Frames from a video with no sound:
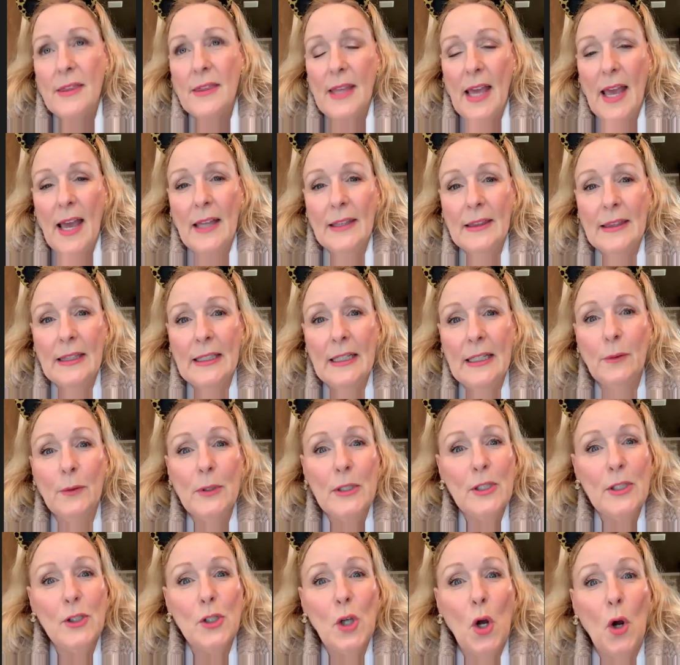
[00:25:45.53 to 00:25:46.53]
That thing
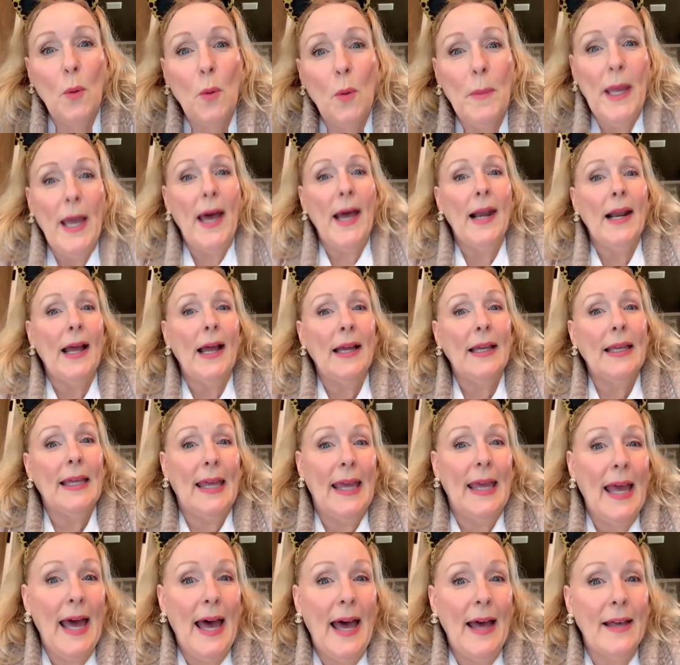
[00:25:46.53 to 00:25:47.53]
was so bad on
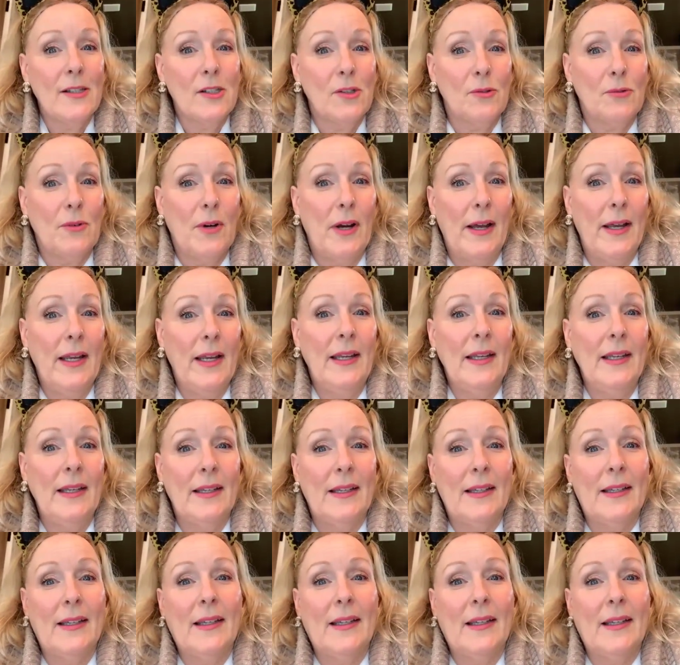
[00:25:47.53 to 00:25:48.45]
gas, right?